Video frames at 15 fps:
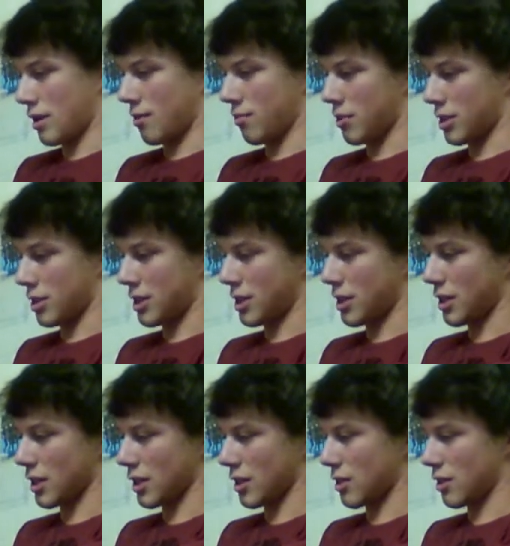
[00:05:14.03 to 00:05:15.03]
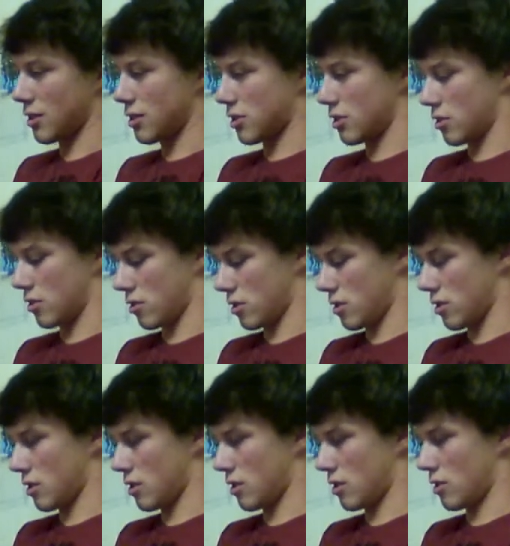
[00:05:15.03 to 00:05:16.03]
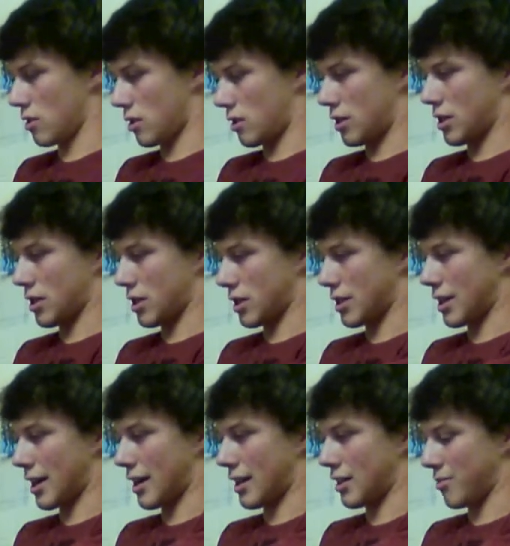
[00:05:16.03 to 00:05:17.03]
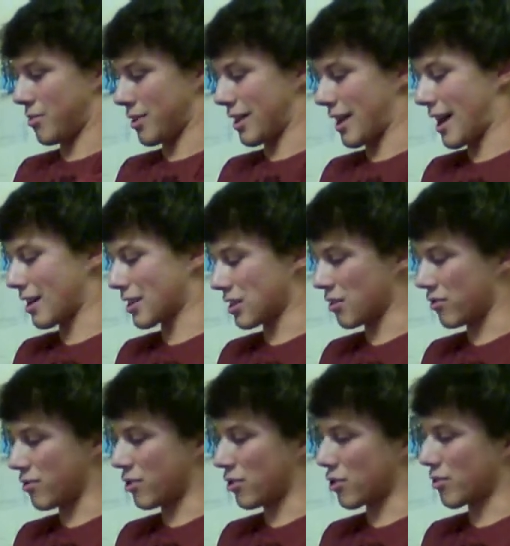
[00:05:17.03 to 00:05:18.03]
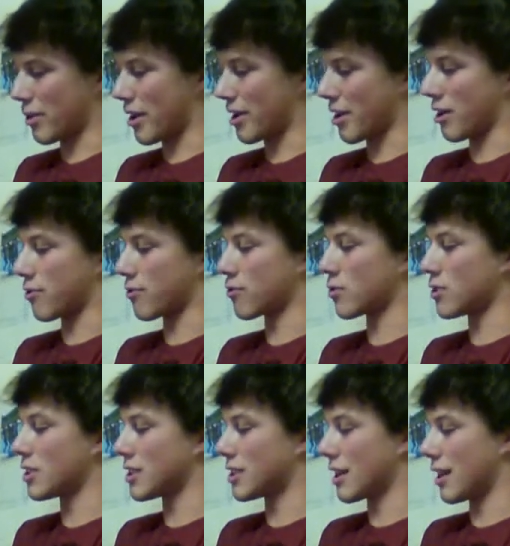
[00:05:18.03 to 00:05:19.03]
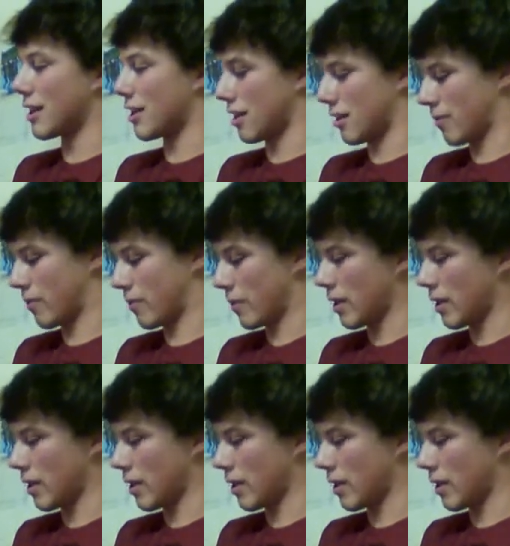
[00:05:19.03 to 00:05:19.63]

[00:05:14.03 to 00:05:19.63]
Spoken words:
I'm going to stick just on the sides, but they actually float around and they're freestanding.